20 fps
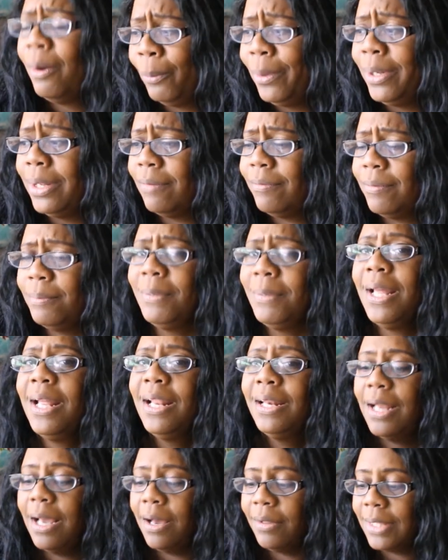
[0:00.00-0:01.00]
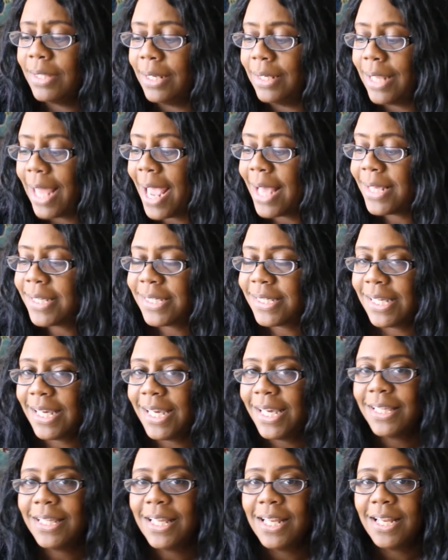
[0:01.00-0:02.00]
We love them. Now the last
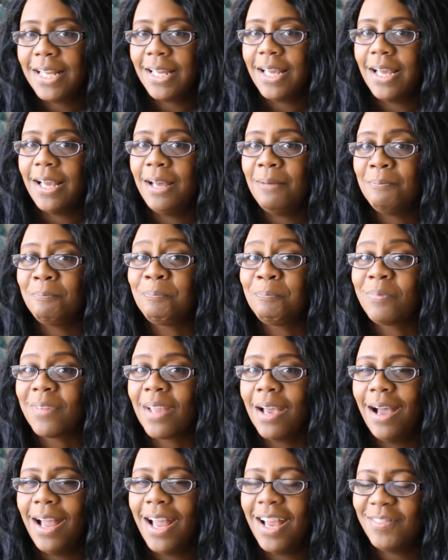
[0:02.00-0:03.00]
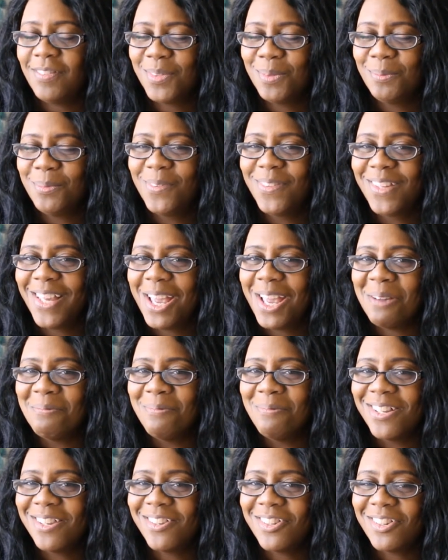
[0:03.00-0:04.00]
thing that I got, I have to move the
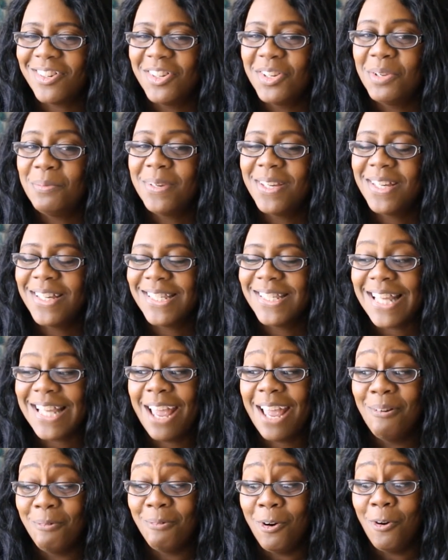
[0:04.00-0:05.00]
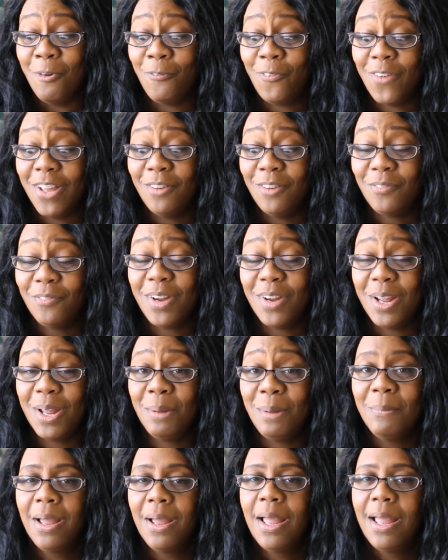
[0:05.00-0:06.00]
camera to show you because it won't fit in
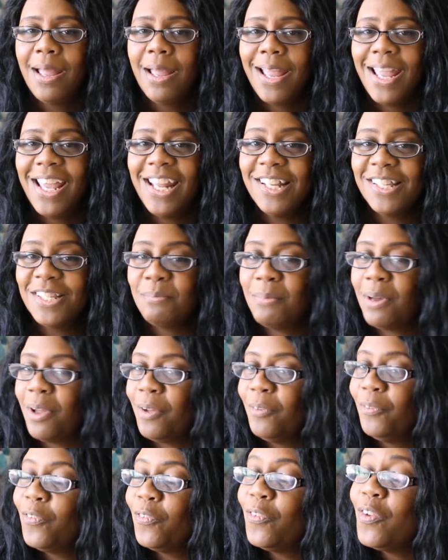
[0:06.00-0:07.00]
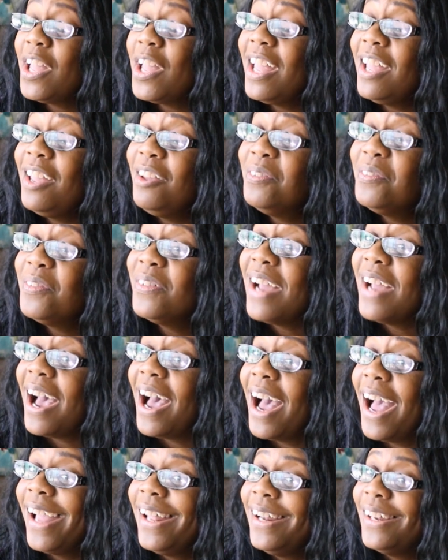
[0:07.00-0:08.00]
frame, and it's my favorite
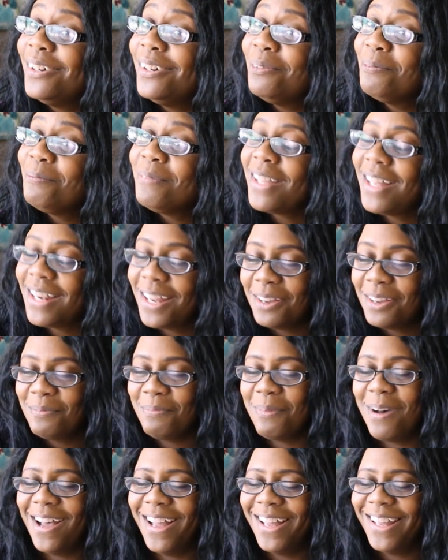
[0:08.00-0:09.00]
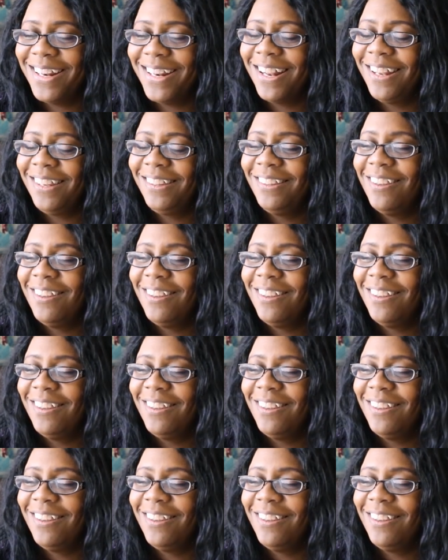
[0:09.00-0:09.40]
item that I've bought in a